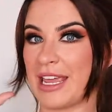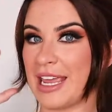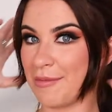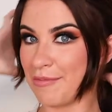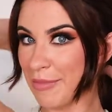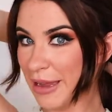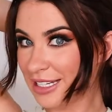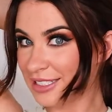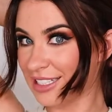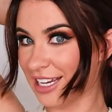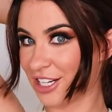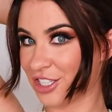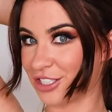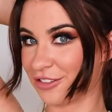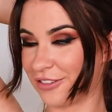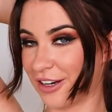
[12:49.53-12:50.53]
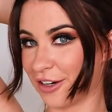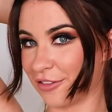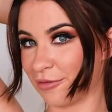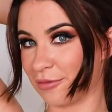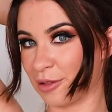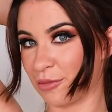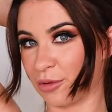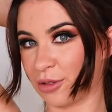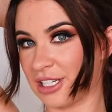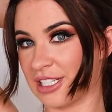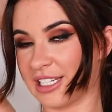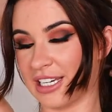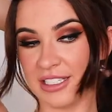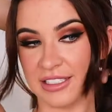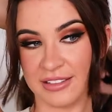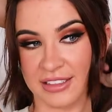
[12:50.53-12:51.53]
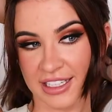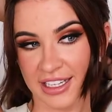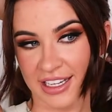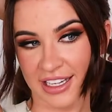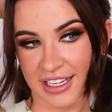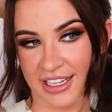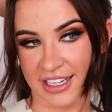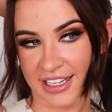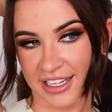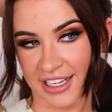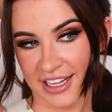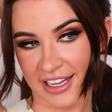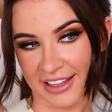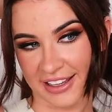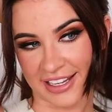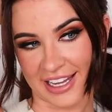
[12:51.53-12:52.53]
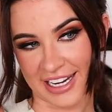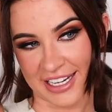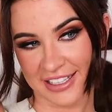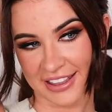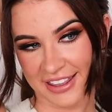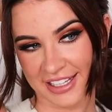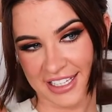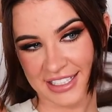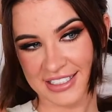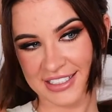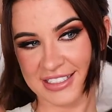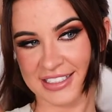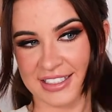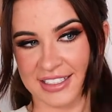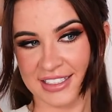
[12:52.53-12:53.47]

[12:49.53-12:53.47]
a big section of hair from the ponytail, like this.